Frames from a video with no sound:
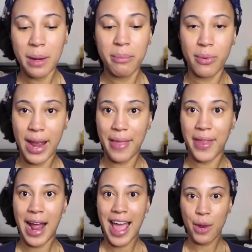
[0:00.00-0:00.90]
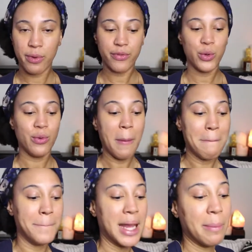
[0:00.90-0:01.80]
a brand that I had reviewed
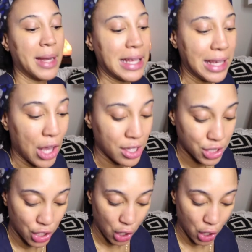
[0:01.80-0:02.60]
many, many eons